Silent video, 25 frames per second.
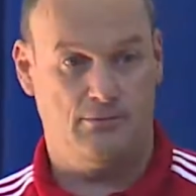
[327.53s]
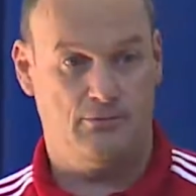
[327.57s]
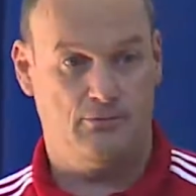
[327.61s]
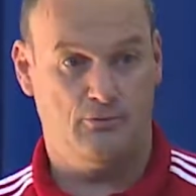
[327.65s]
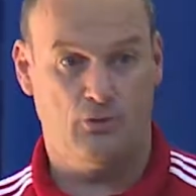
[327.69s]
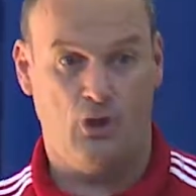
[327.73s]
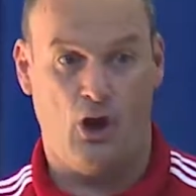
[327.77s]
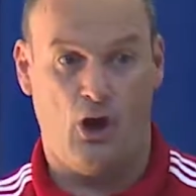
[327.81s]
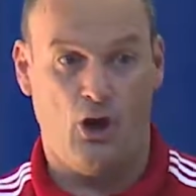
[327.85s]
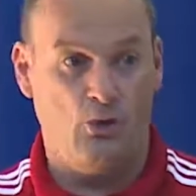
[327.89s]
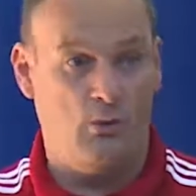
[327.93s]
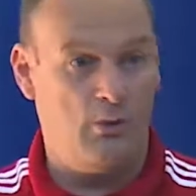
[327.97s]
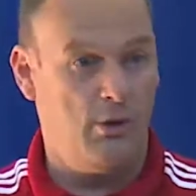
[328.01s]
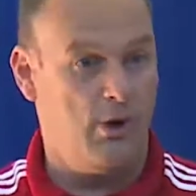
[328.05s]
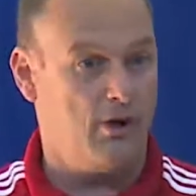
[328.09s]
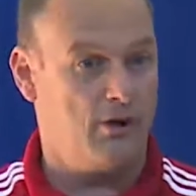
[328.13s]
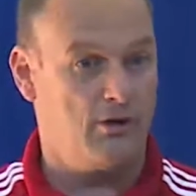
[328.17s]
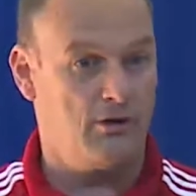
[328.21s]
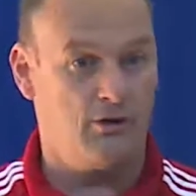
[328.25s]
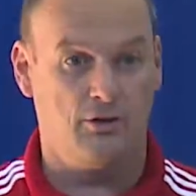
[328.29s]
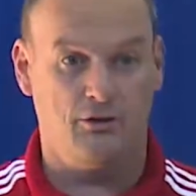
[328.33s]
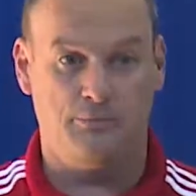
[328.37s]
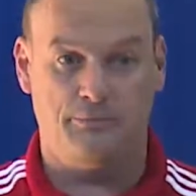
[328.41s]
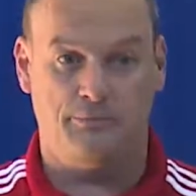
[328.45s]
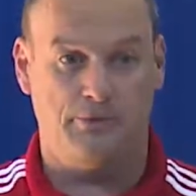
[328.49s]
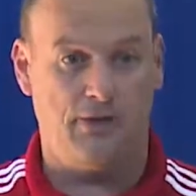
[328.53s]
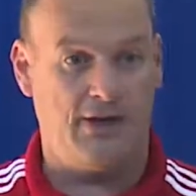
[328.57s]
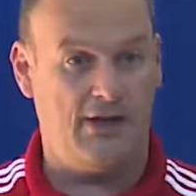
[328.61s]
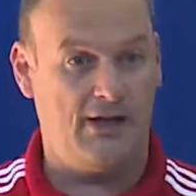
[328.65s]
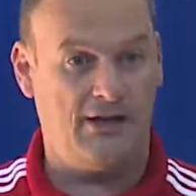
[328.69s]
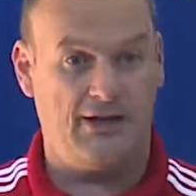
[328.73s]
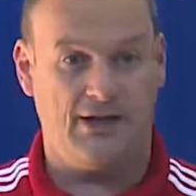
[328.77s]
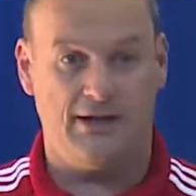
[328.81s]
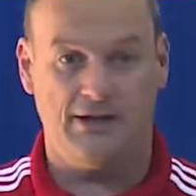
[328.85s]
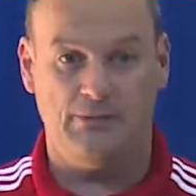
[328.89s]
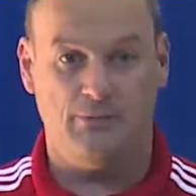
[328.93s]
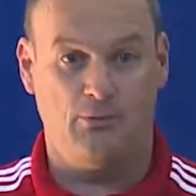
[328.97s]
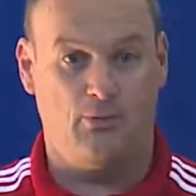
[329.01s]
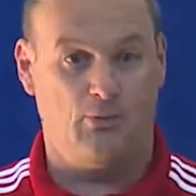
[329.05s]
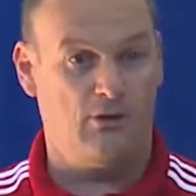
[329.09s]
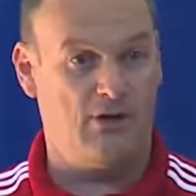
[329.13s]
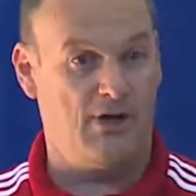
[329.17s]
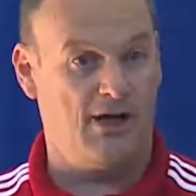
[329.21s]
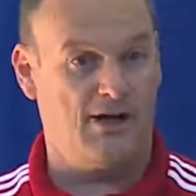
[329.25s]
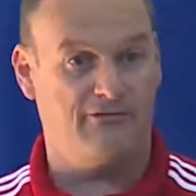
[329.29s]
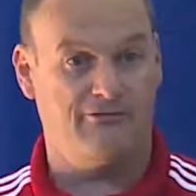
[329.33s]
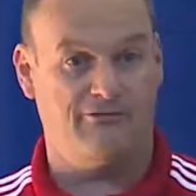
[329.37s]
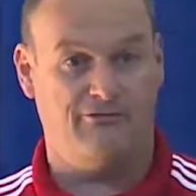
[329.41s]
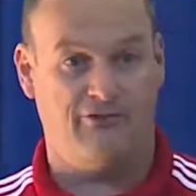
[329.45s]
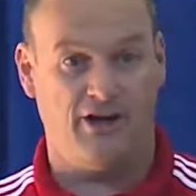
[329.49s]
Now we are not playing anymore
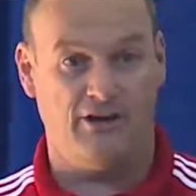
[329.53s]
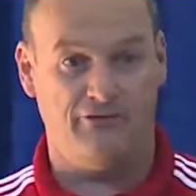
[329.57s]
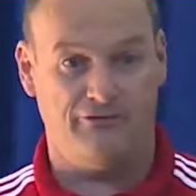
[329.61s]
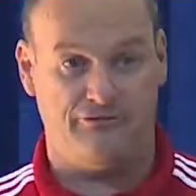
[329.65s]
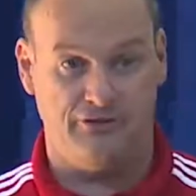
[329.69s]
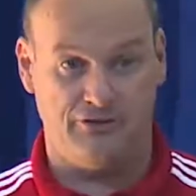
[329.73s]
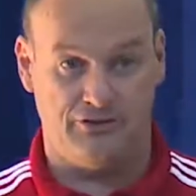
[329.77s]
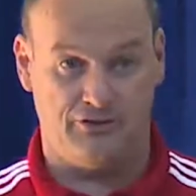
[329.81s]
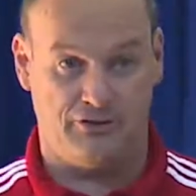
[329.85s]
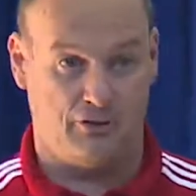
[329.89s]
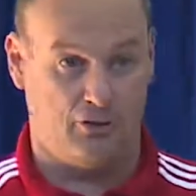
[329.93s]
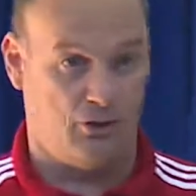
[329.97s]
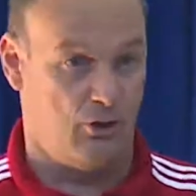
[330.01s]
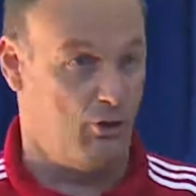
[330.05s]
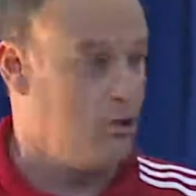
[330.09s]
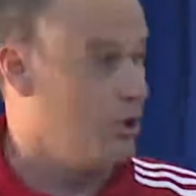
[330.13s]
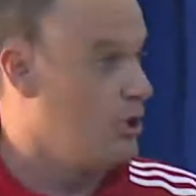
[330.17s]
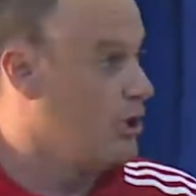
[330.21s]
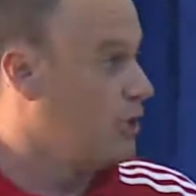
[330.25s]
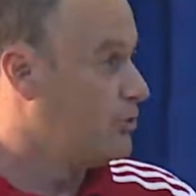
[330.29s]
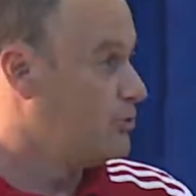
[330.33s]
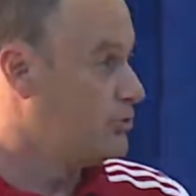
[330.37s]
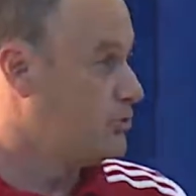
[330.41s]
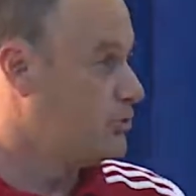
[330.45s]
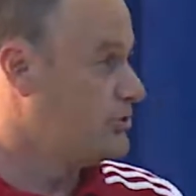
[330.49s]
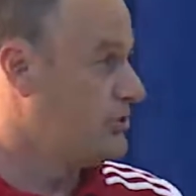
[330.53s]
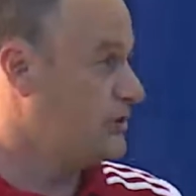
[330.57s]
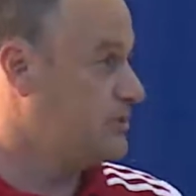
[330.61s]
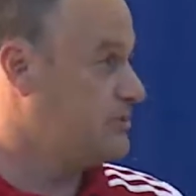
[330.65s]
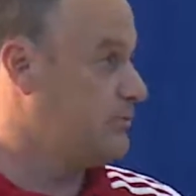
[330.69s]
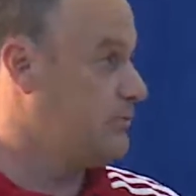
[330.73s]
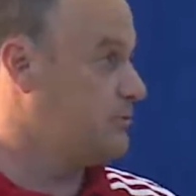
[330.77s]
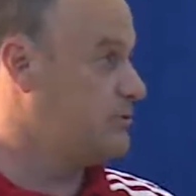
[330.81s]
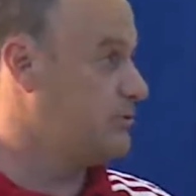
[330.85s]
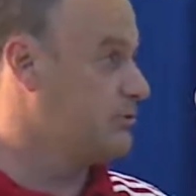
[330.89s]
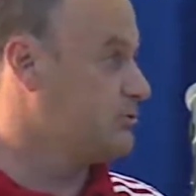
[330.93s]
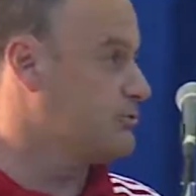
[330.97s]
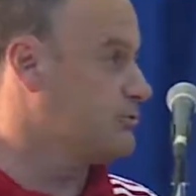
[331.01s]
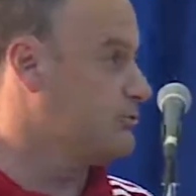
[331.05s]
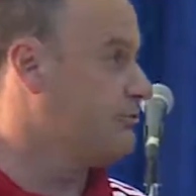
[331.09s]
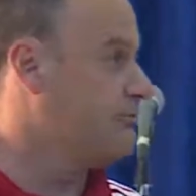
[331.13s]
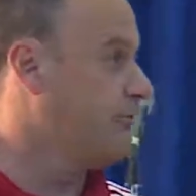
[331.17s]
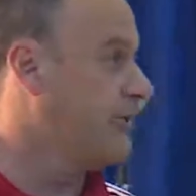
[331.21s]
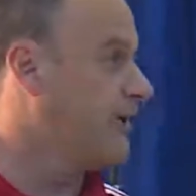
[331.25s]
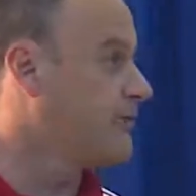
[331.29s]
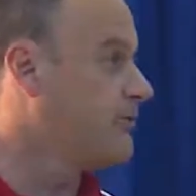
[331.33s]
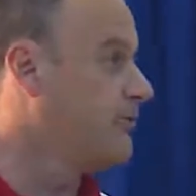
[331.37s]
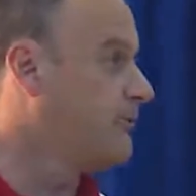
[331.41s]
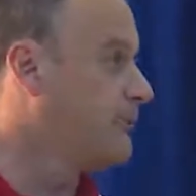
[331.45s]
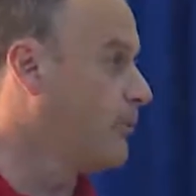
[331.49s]
like 5 years ago. So this was also
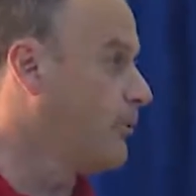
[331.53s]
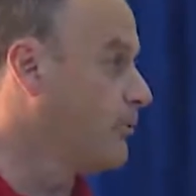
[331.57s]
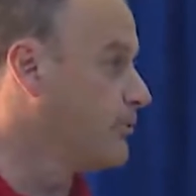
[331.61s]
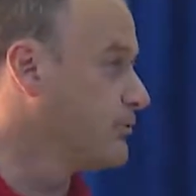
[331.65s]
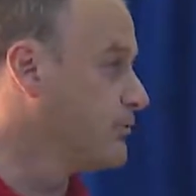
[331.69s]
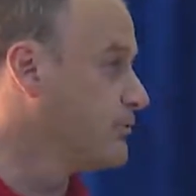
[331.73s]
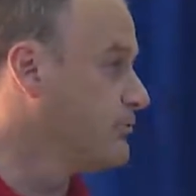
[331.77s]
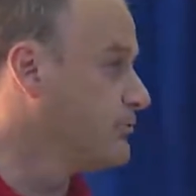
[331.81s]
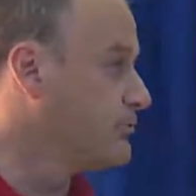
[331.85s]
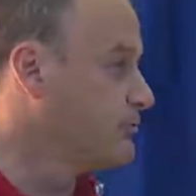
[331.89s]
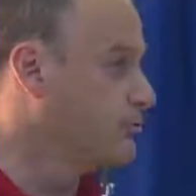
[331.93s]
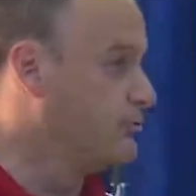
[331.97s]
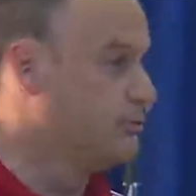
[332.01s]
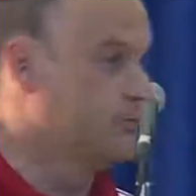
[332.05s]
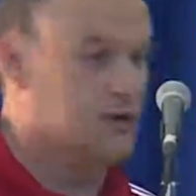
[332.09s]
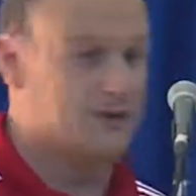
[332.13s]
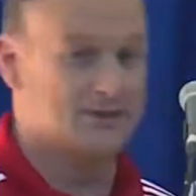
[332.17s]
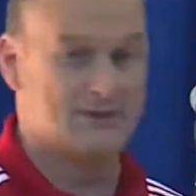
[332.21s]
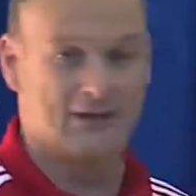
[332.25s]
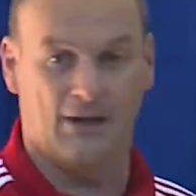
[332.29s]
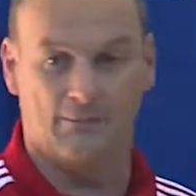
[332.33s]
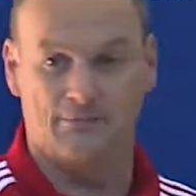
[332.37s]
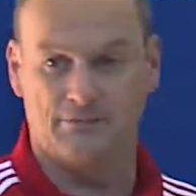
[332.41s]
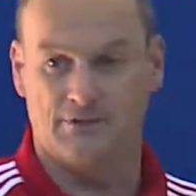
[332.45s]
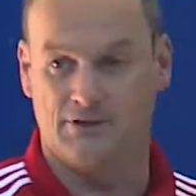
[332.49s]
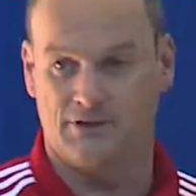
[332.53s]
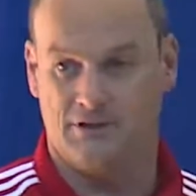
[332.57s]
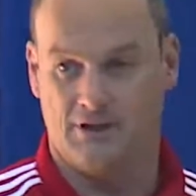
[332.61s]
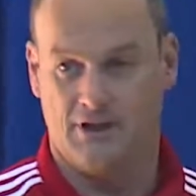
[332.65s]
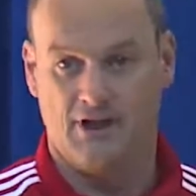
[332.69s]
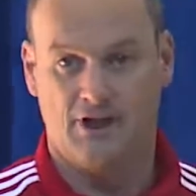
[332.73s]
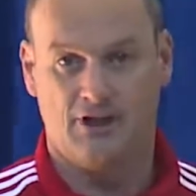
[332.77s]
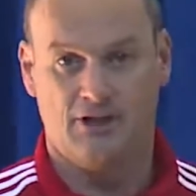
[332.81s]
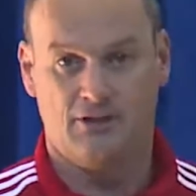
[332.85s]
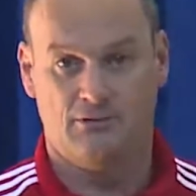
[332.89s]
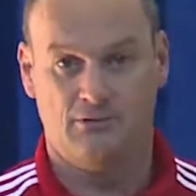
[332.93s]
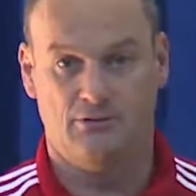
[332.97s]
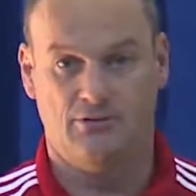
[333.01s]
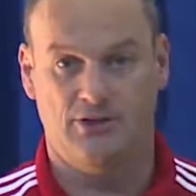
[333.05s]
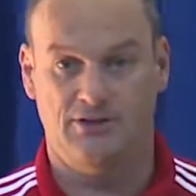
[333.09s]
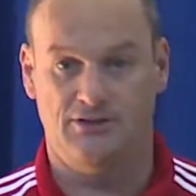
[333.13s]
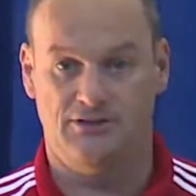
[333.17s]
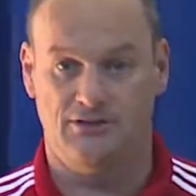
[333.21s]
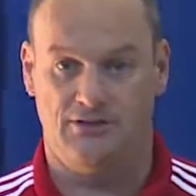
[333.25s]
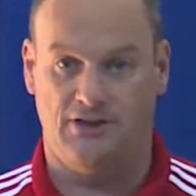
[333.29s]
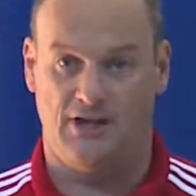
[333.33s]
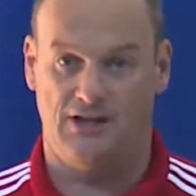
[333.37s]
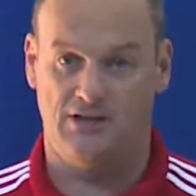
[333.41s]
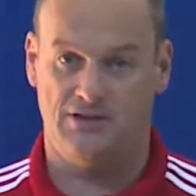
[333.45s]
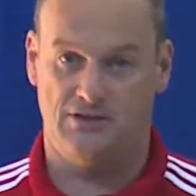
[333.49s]
very important to adapt it to
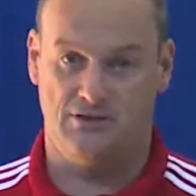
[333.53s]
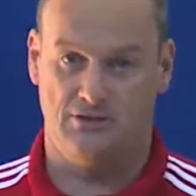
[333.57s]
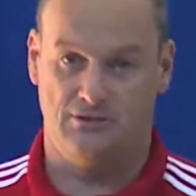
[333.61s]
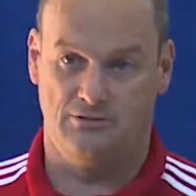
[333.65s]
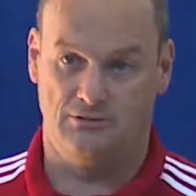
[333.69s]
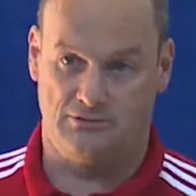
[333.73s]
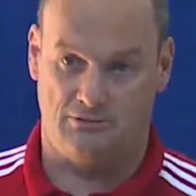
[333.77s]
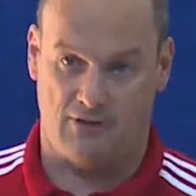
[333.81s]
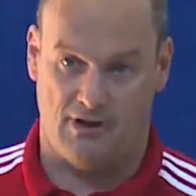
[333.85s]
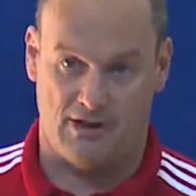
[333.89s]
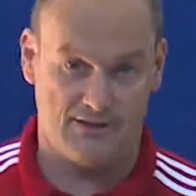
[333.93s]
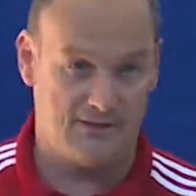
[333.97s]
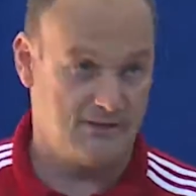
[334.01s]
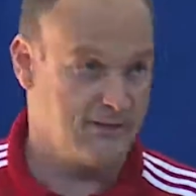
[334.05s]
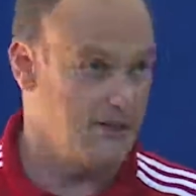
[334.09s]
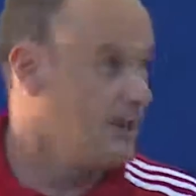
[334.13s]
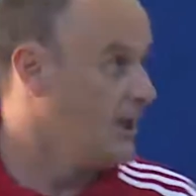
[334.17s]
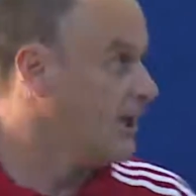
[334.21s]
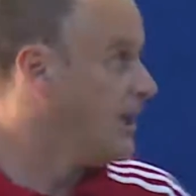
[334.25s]
international trends.